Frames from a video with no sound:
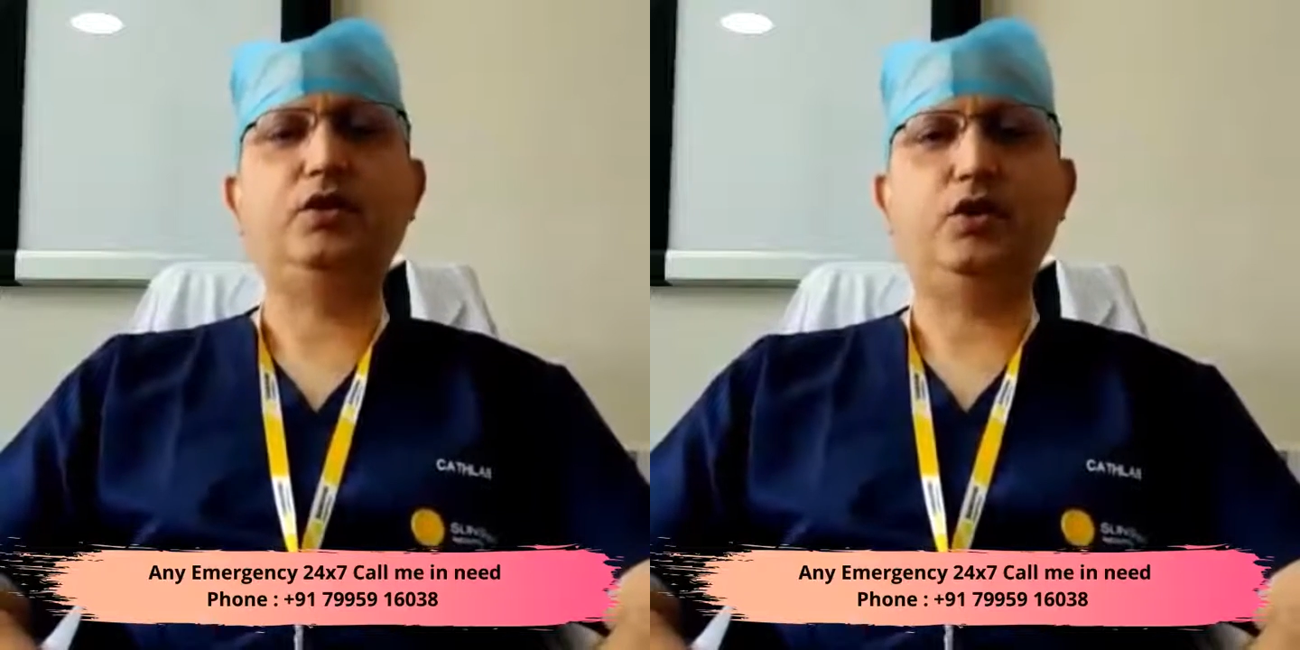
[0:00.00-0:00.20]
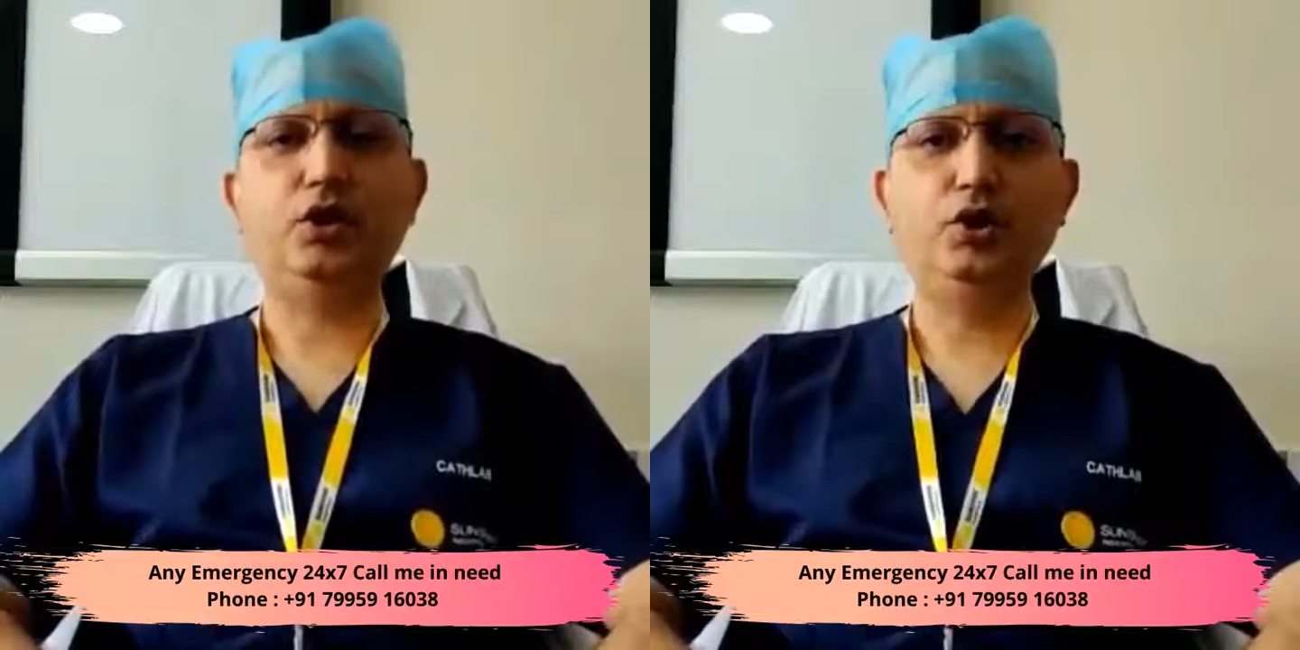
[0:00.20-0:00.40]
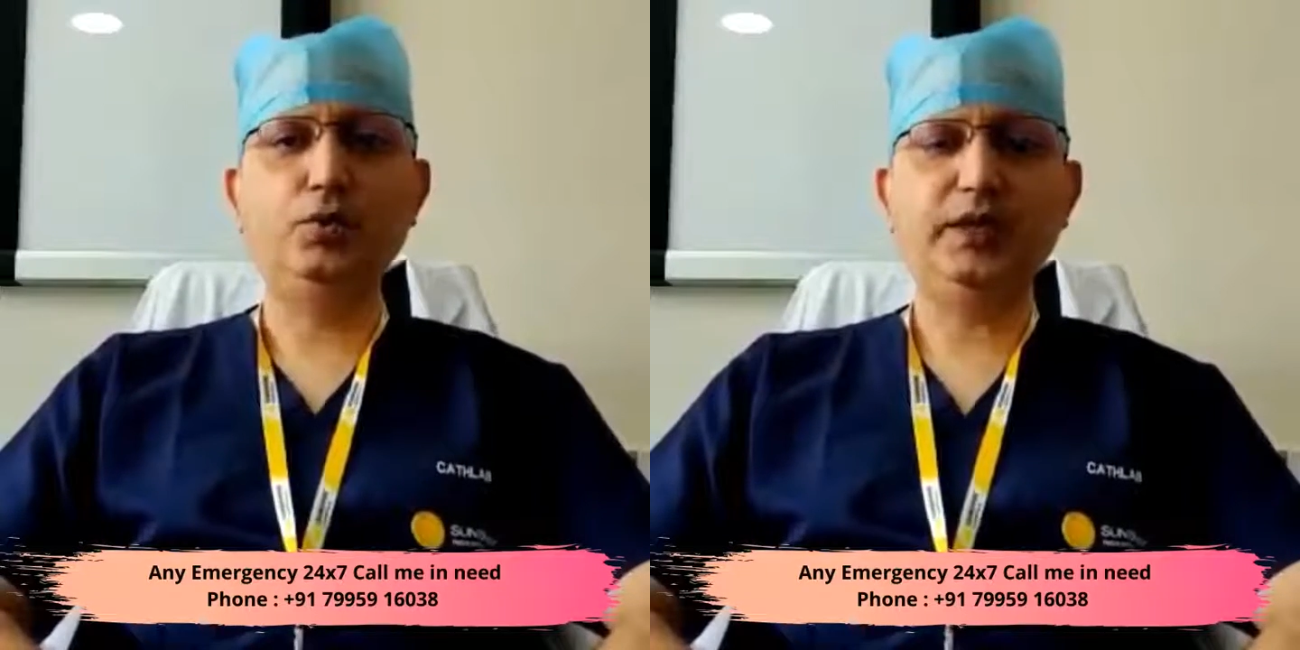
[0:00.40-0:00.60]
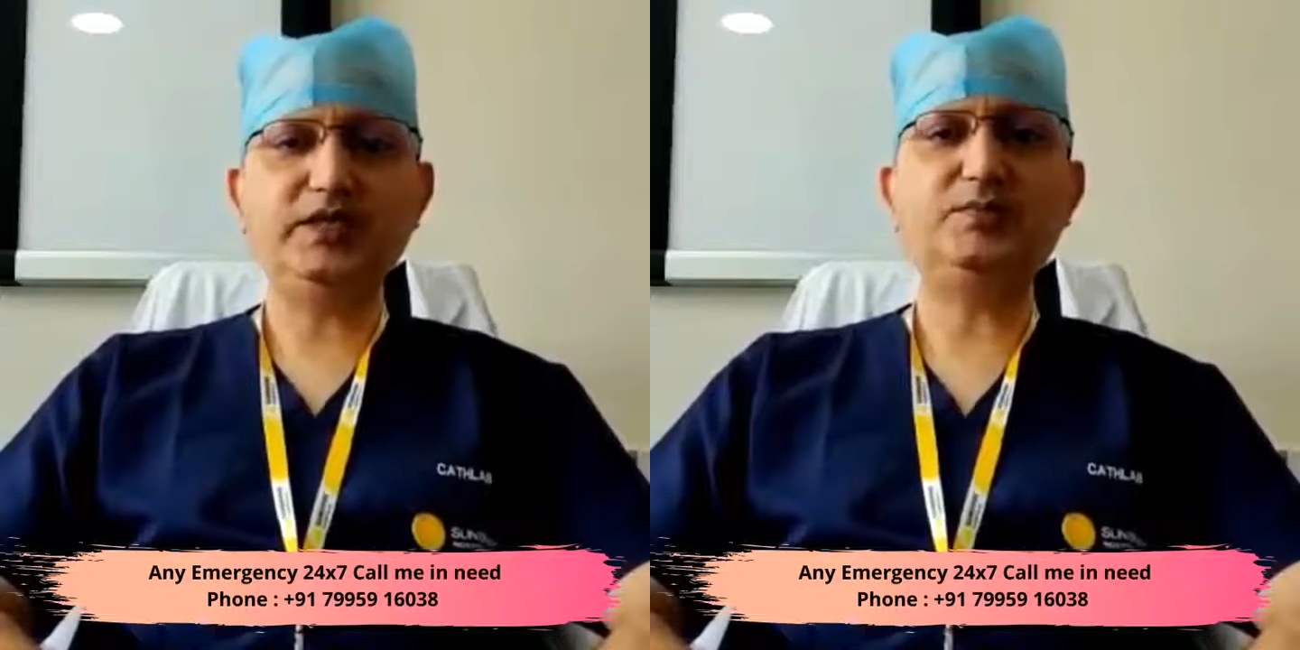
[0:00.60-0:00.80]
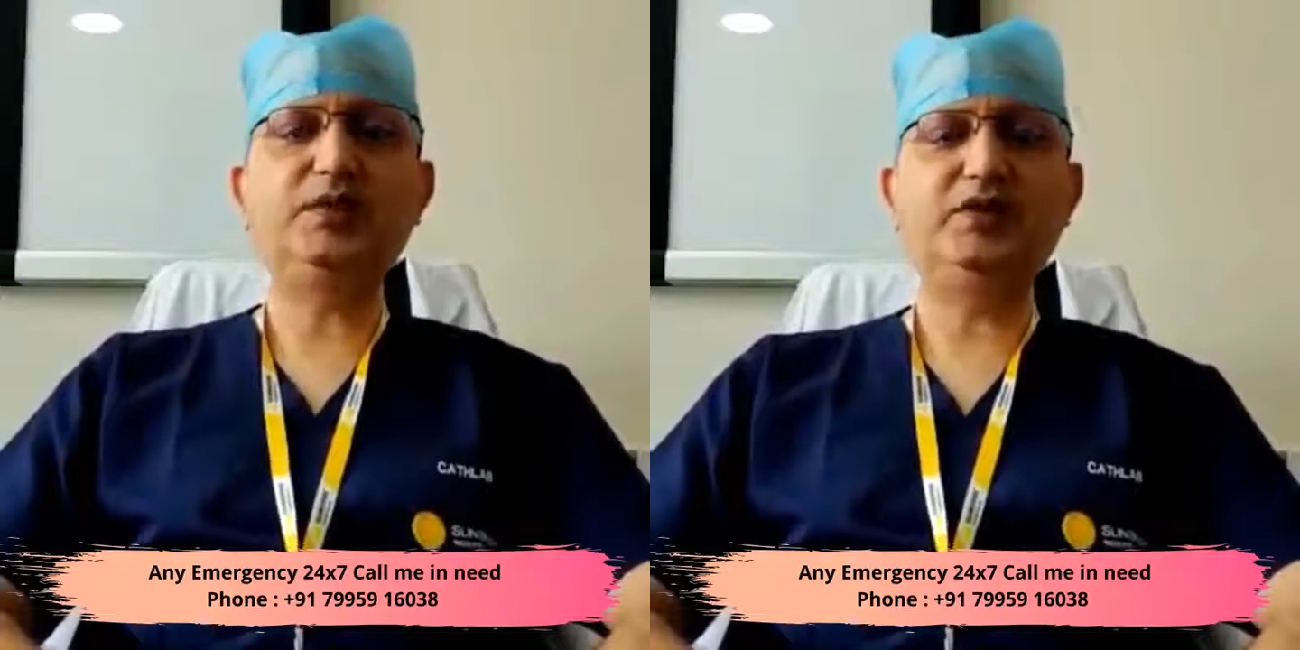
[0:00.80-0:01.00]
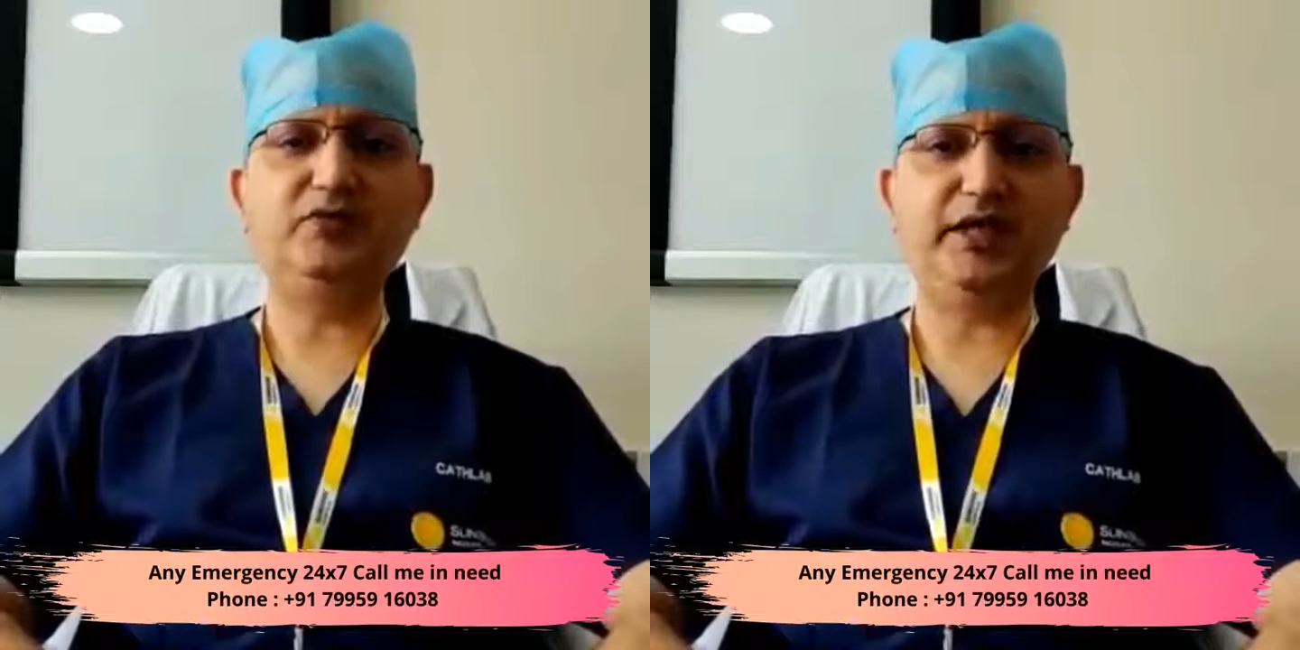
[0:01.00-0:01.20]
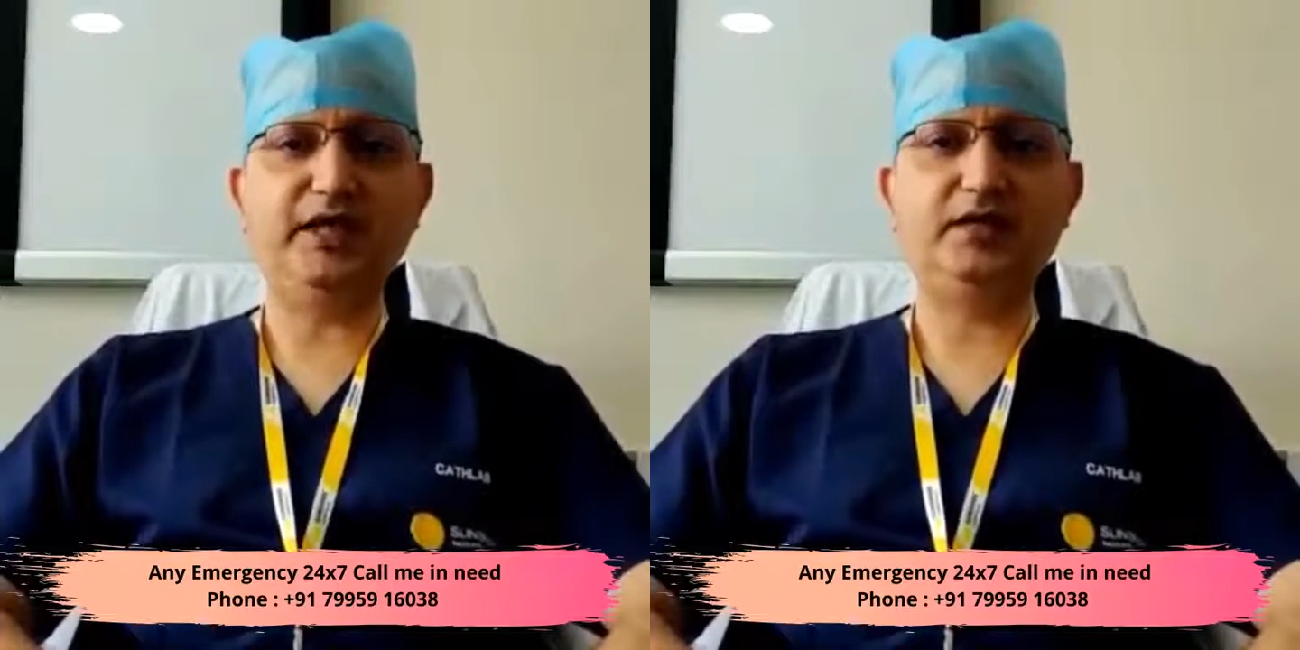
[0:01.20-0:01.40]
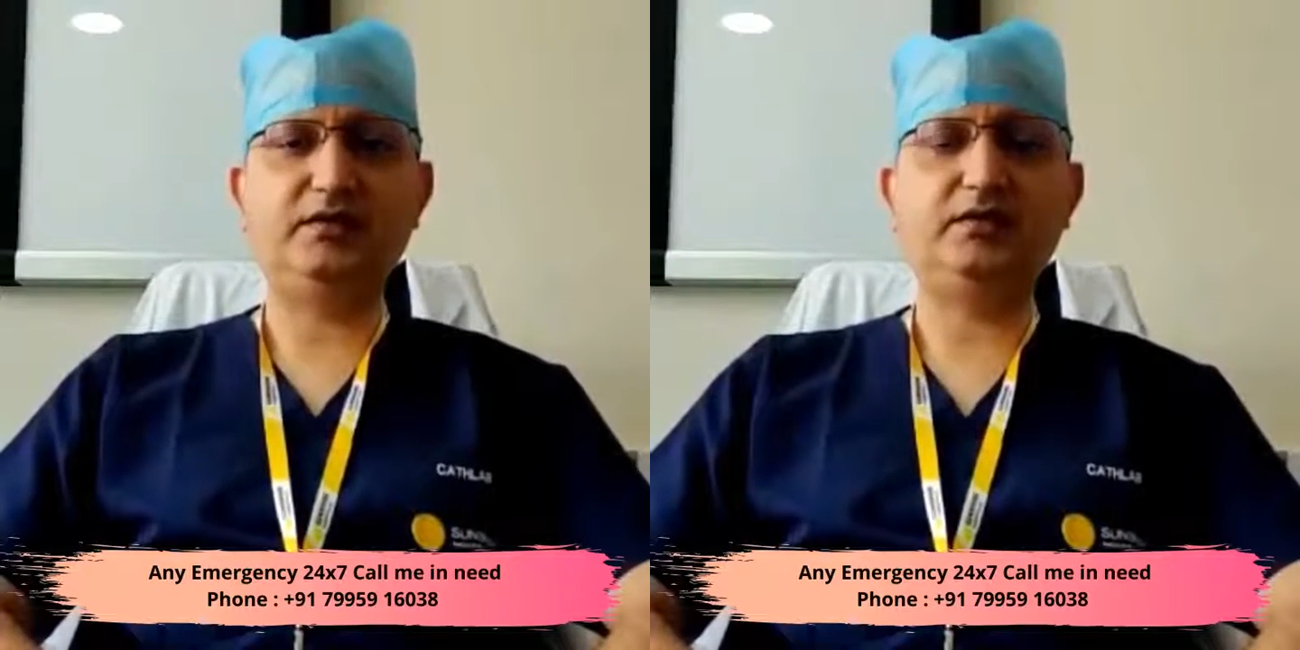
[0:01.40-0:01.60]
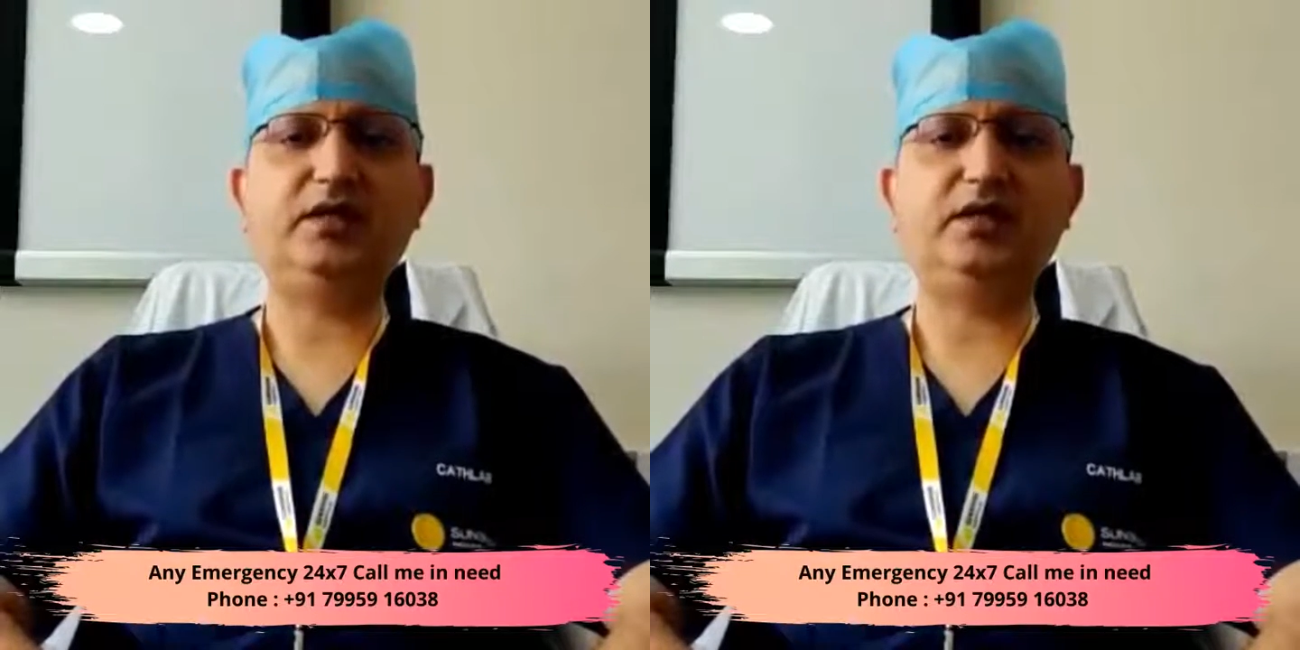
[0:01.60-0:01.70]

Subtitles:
always be aware